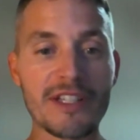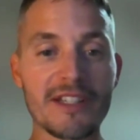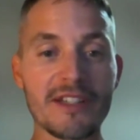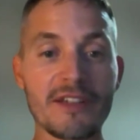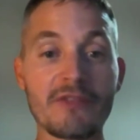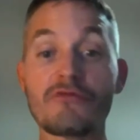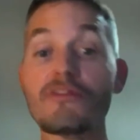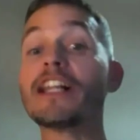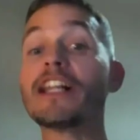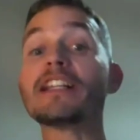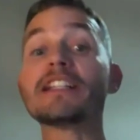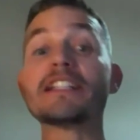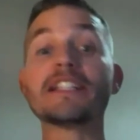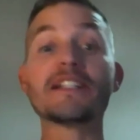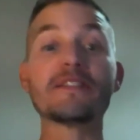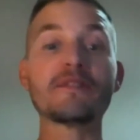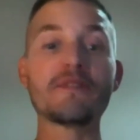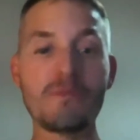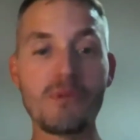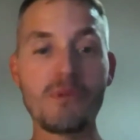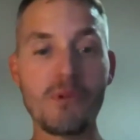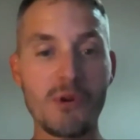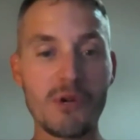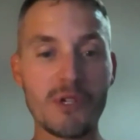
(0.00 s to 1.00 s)
the relative
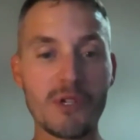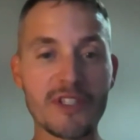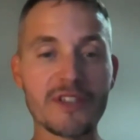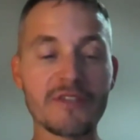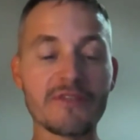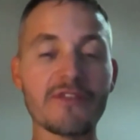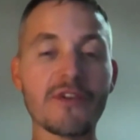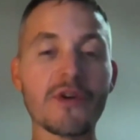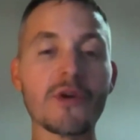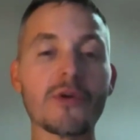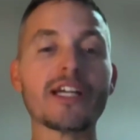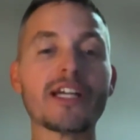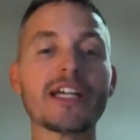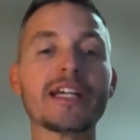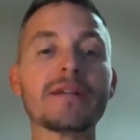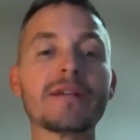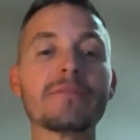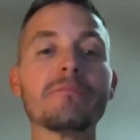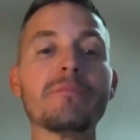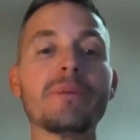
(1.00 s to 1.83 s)
importance of voting.